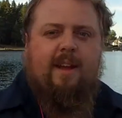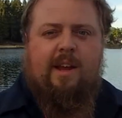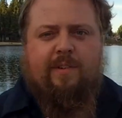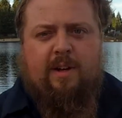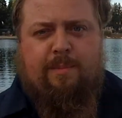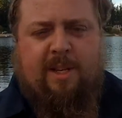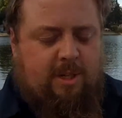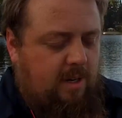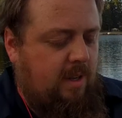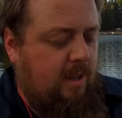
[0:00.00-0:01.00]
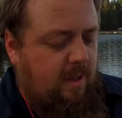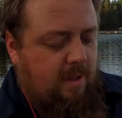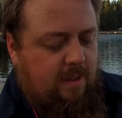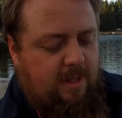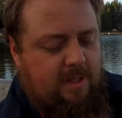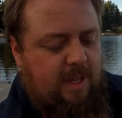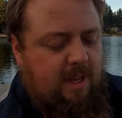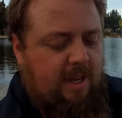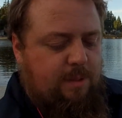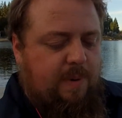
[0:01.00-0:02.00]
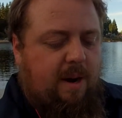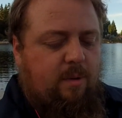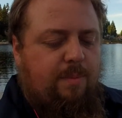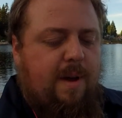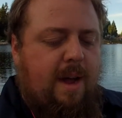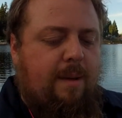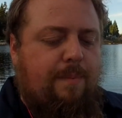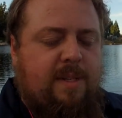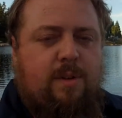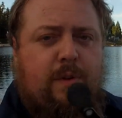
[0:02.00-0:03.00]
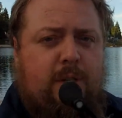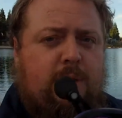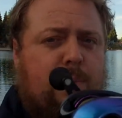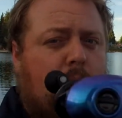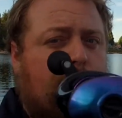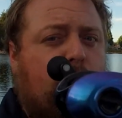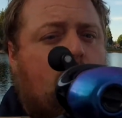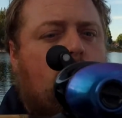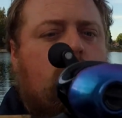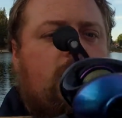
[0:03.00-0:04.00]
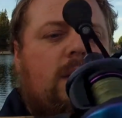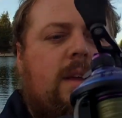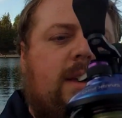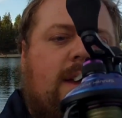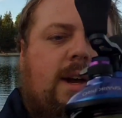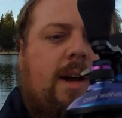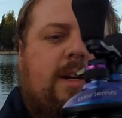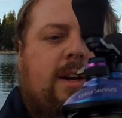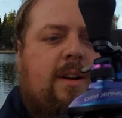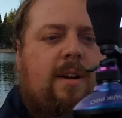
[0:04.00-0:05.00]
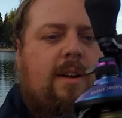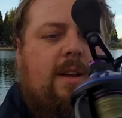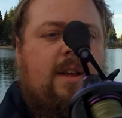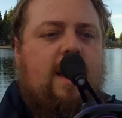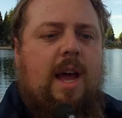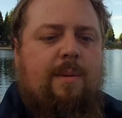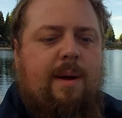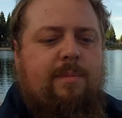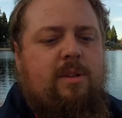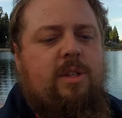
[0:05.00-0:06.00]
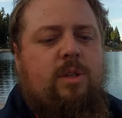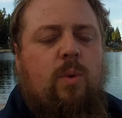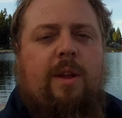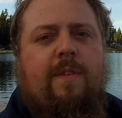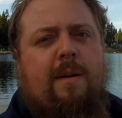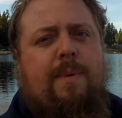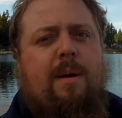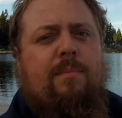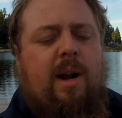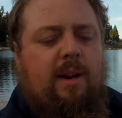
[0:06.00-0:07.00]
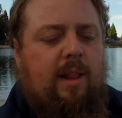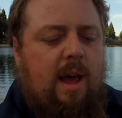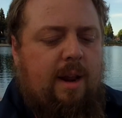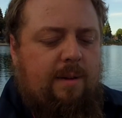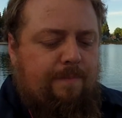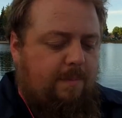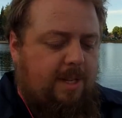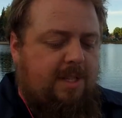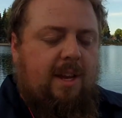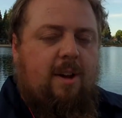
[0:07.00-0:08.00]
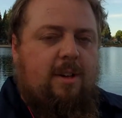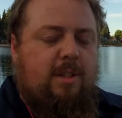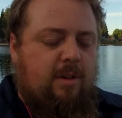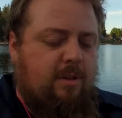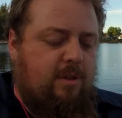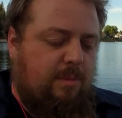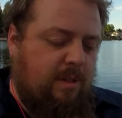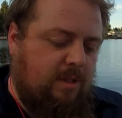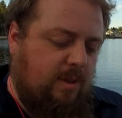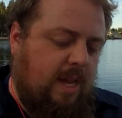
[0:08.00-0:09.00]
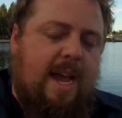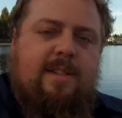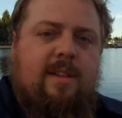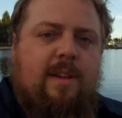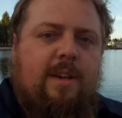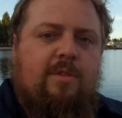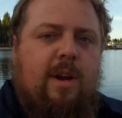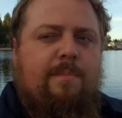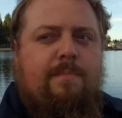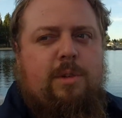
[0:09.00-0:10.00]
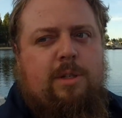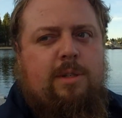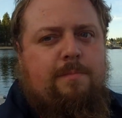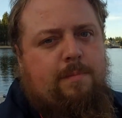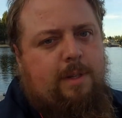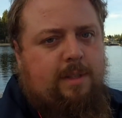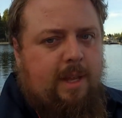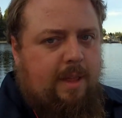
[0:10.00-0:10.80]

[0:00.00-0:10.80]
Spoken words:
I forgot to mention, this thing is paired with my Piscifun Spark Pro on here. I'm using 25 pound braided line. This thing also contributes to it casting like a dream, just to say